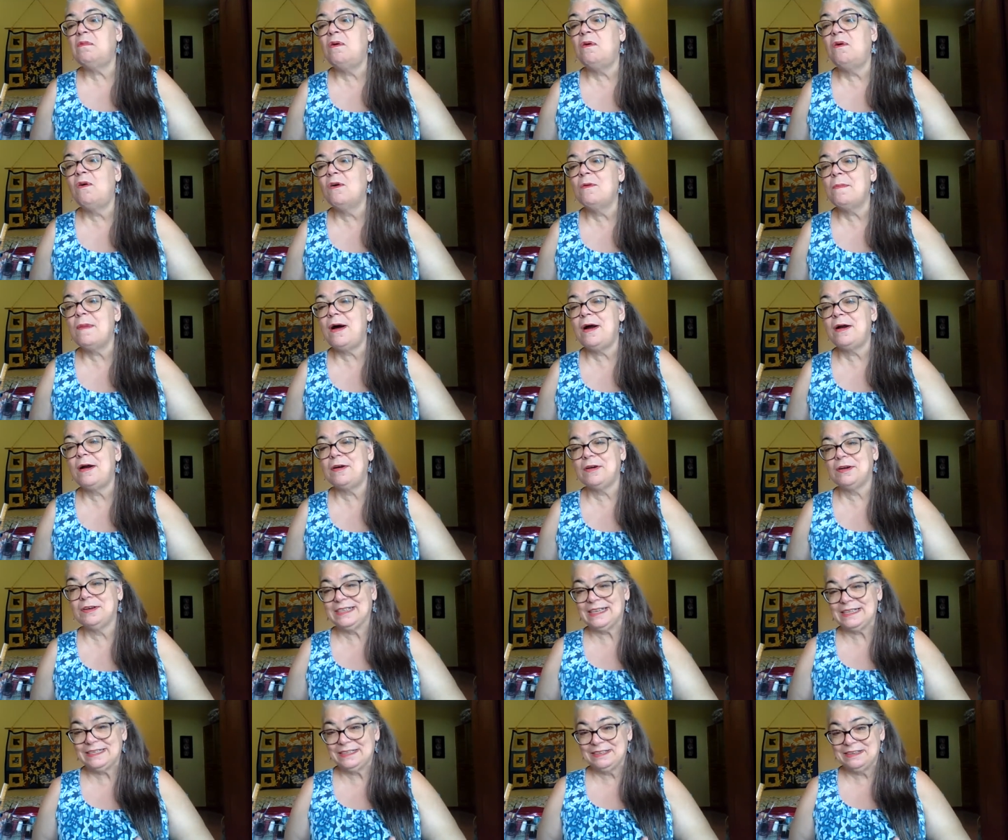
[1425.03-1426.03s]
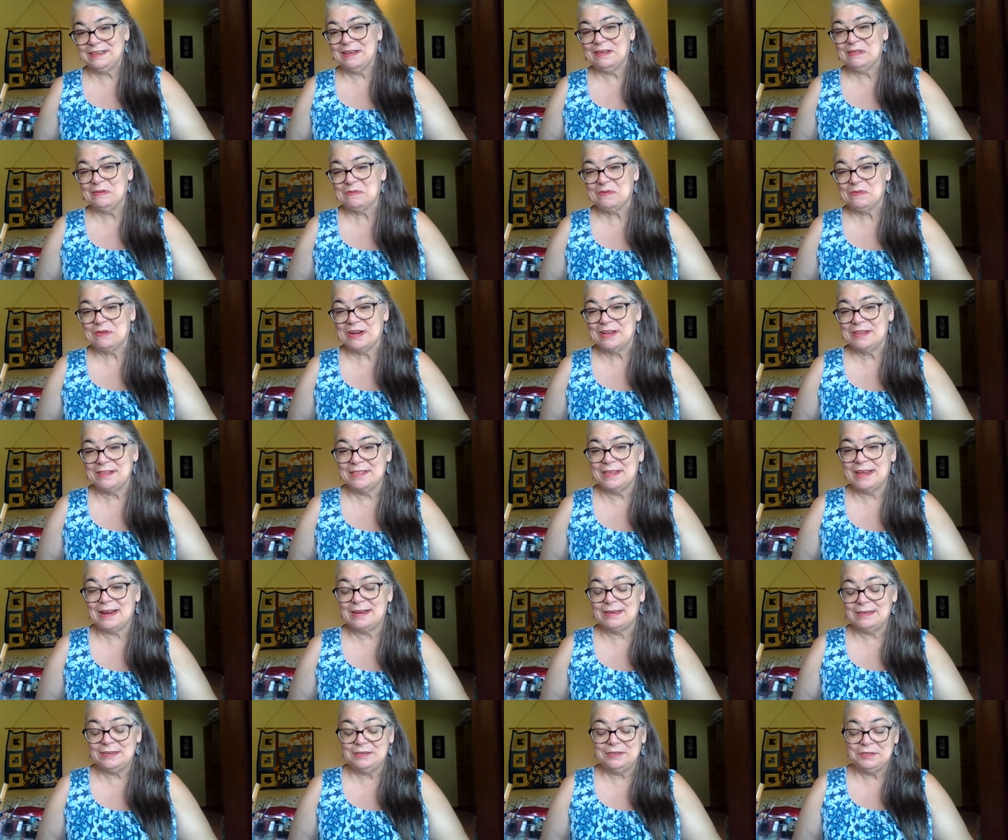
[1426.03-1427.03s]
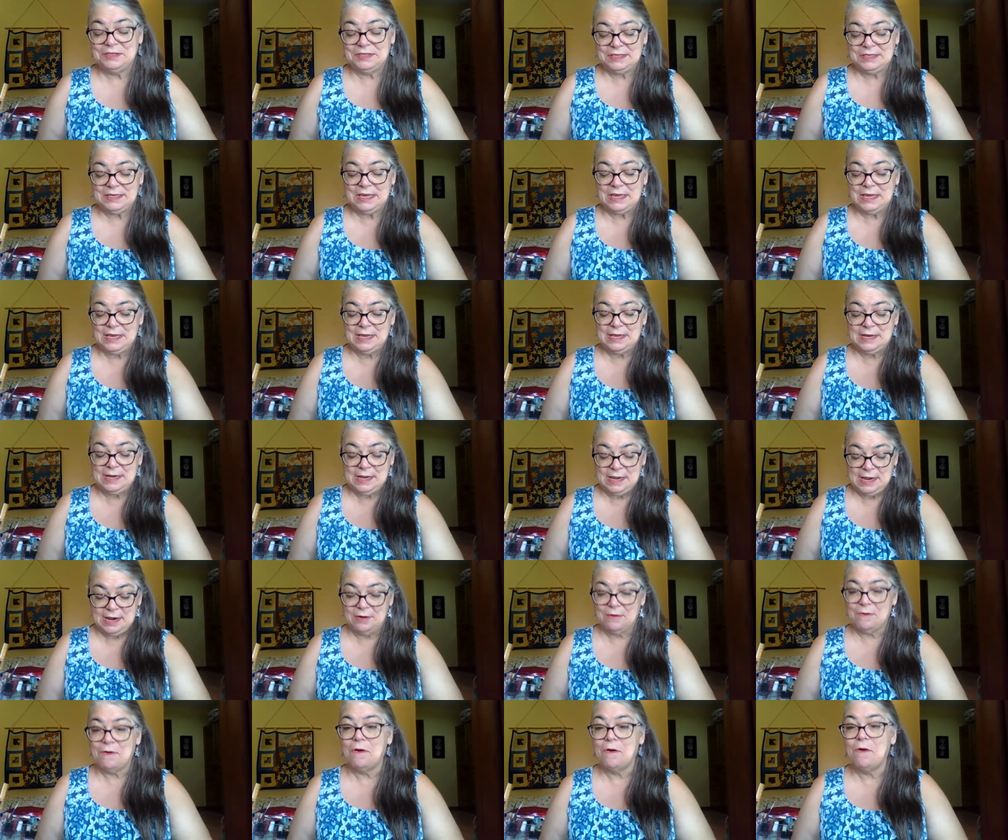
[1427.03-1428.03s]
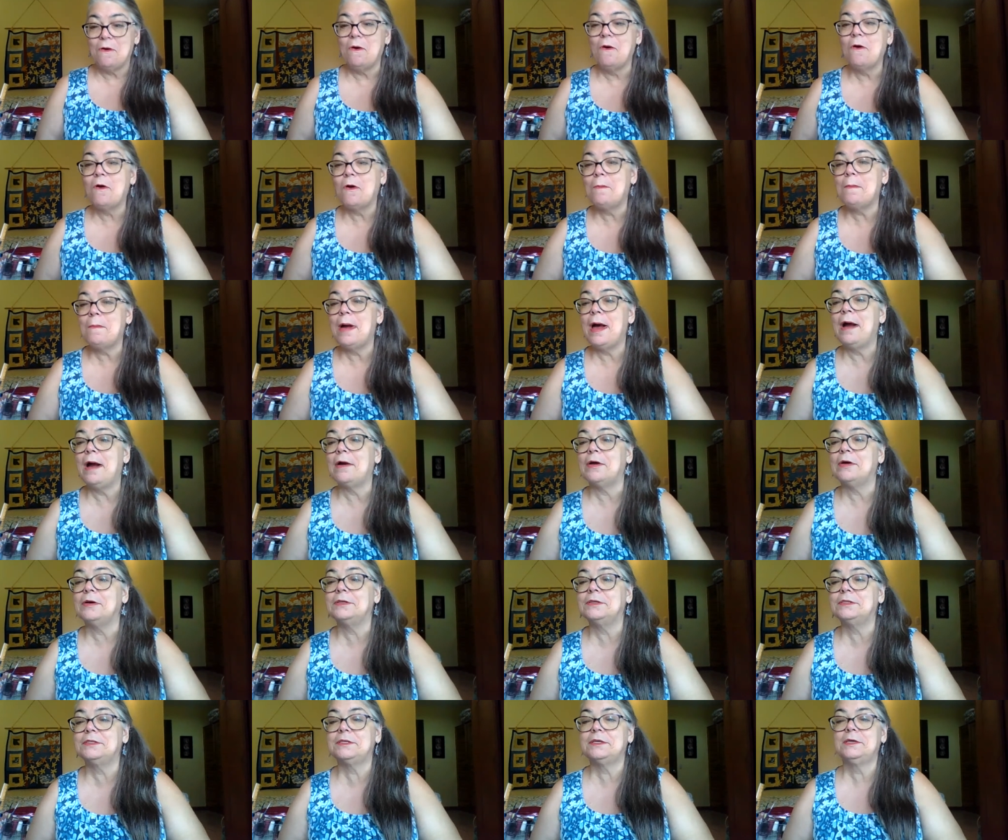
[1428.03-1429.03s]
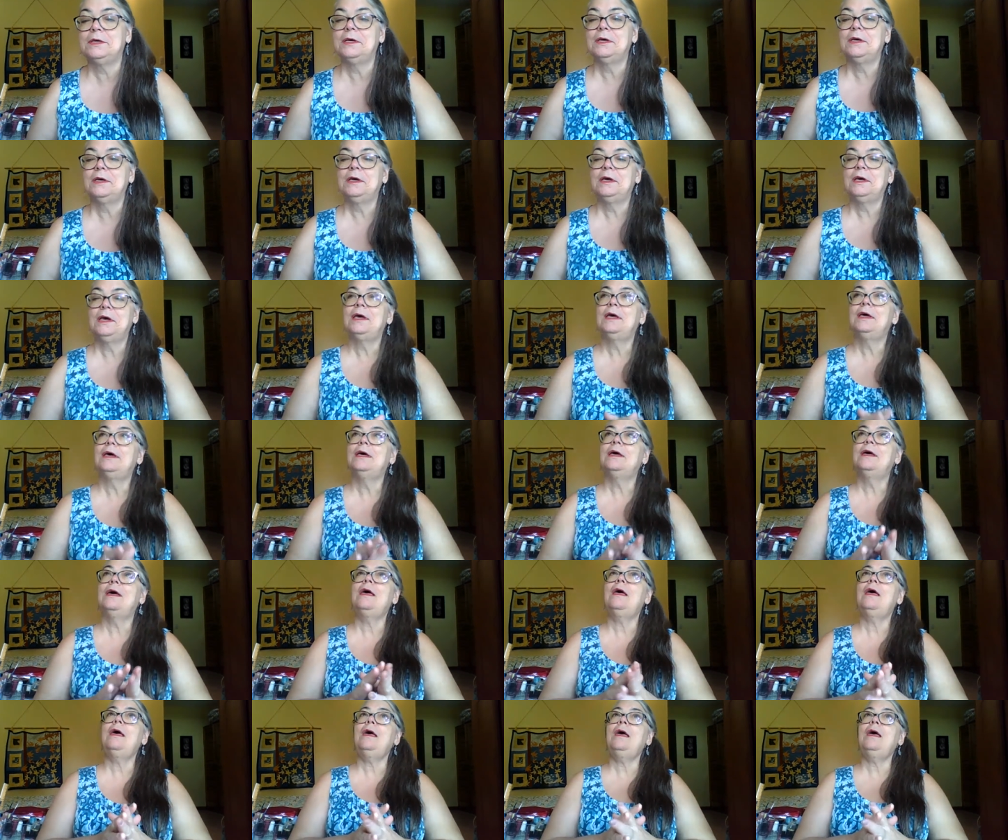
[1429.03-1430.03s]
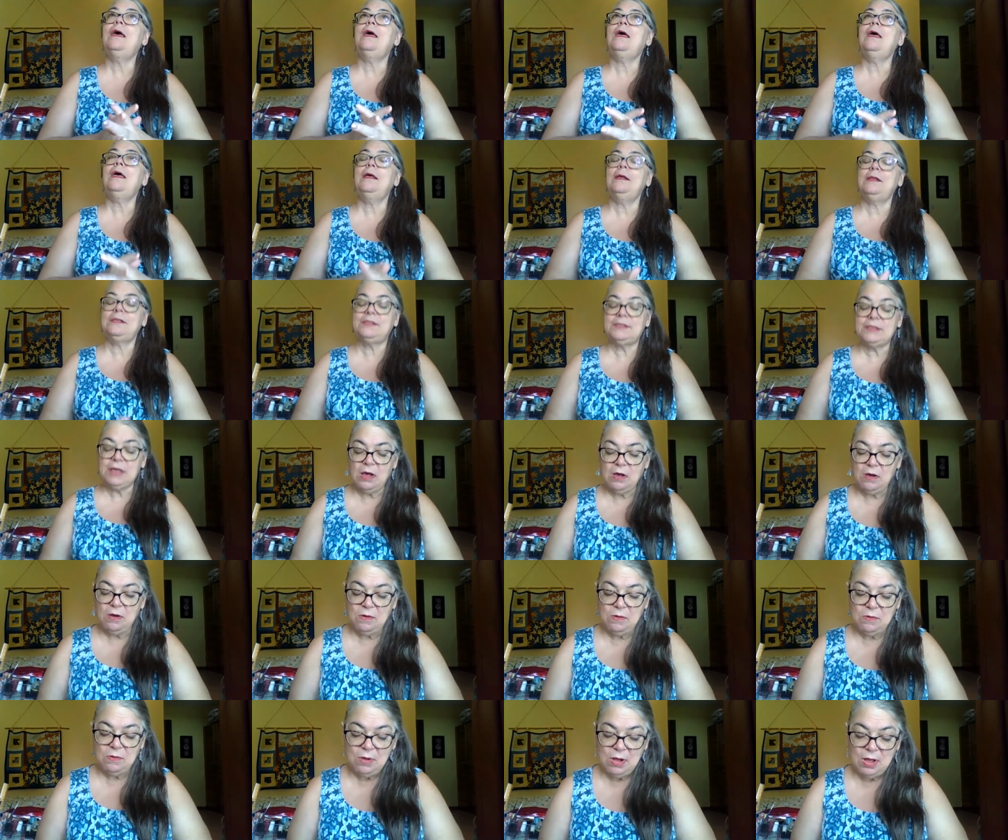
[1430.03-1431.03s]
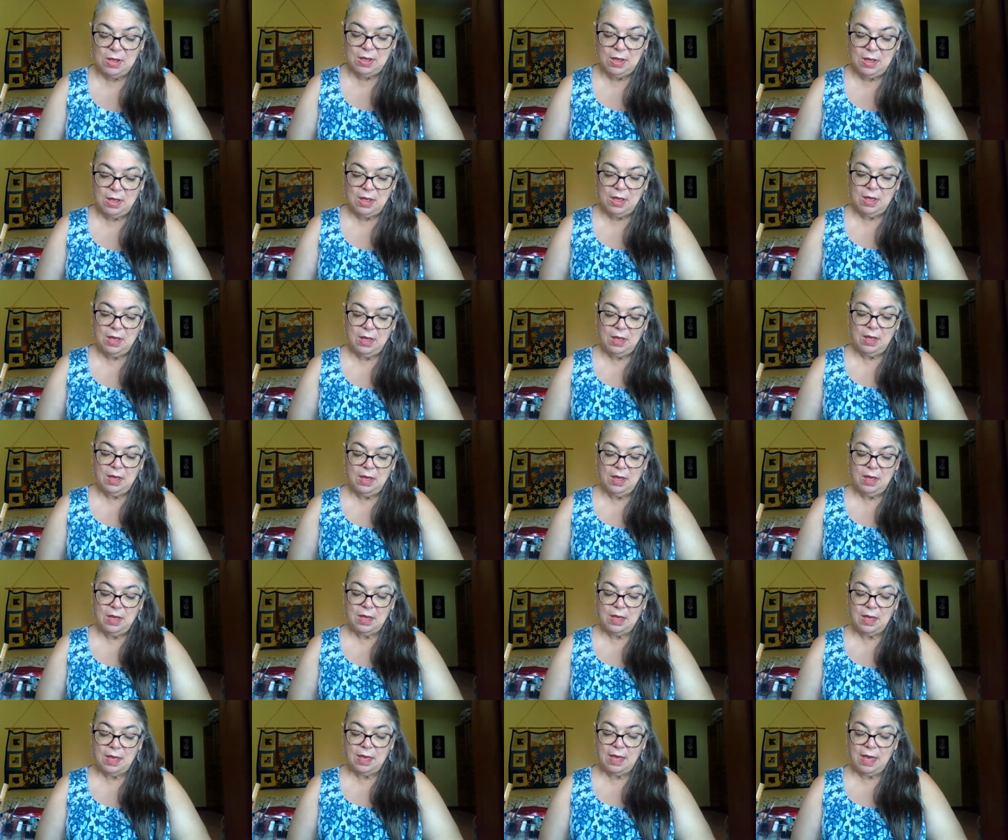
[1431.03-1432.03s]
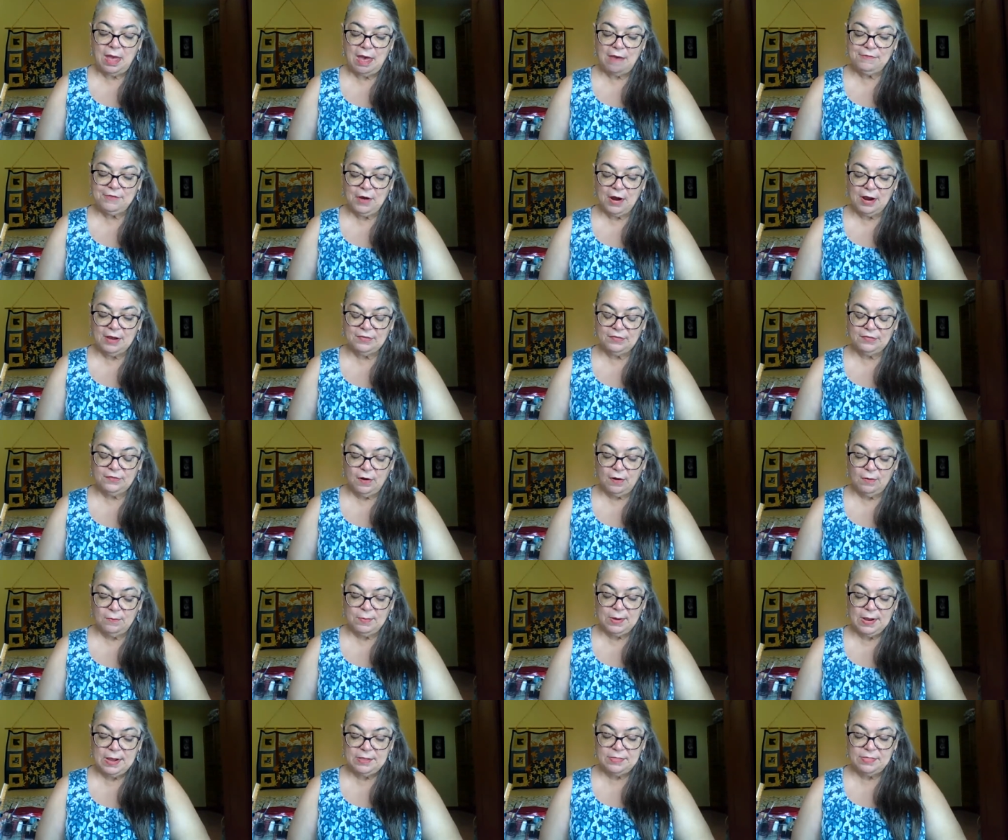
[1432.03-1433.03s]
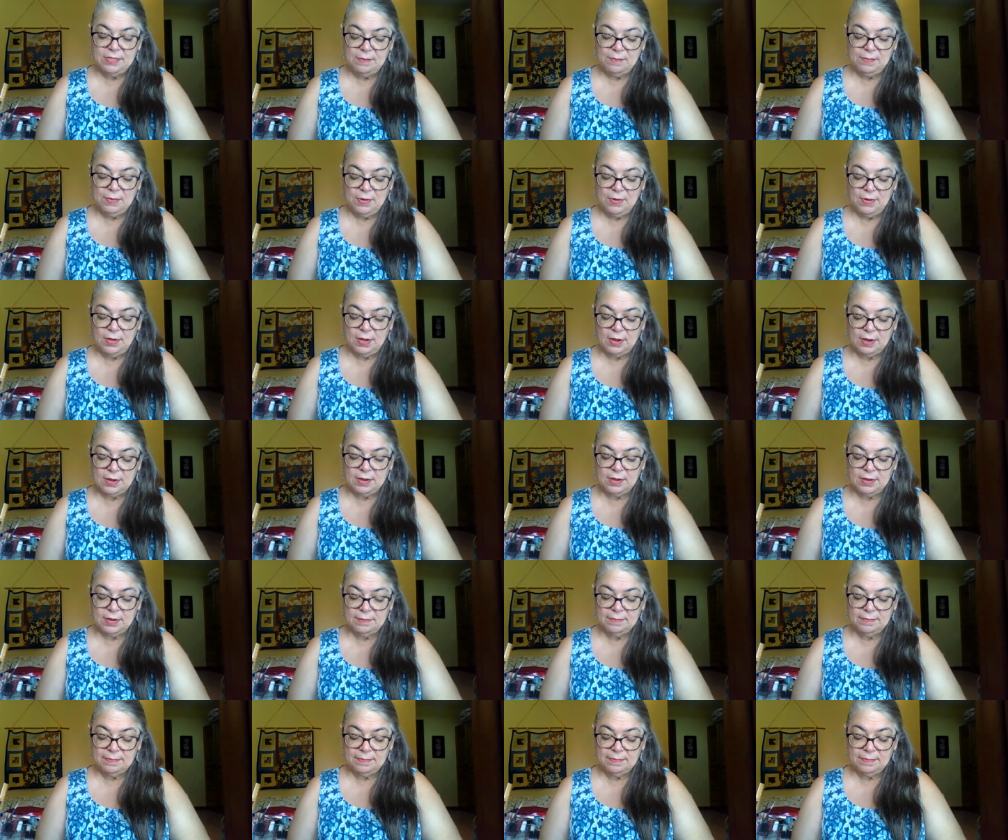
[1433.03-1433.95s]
Whoremongers, that's another one that you see in here. Whoremongers. Uh, so after I start reading the book,